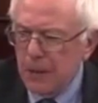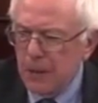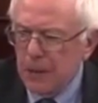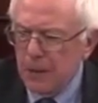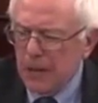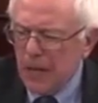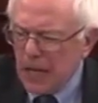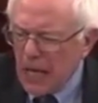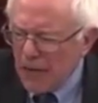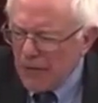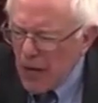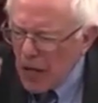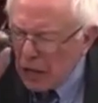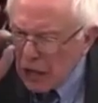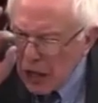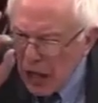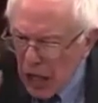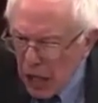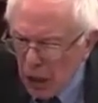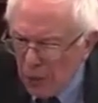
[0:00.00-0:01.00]
to give a
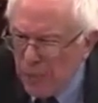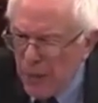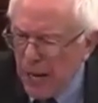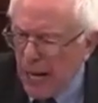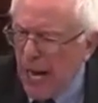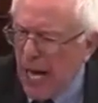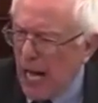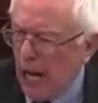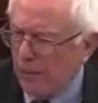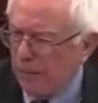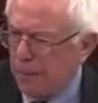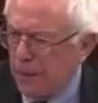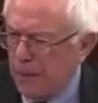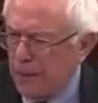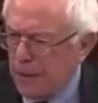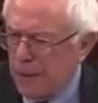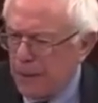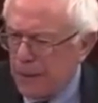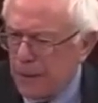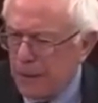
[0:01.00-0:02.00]
little bit of help
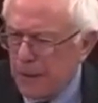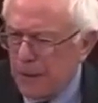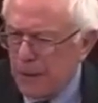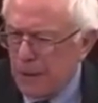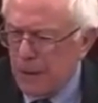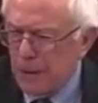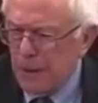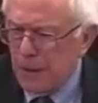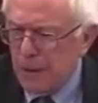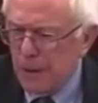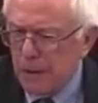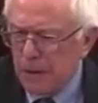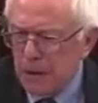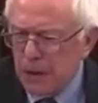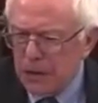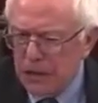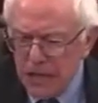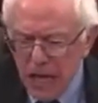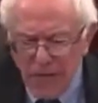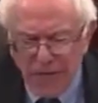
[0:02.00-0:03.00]

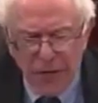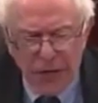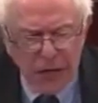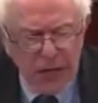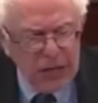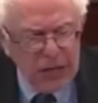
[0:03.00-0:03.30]
to 70,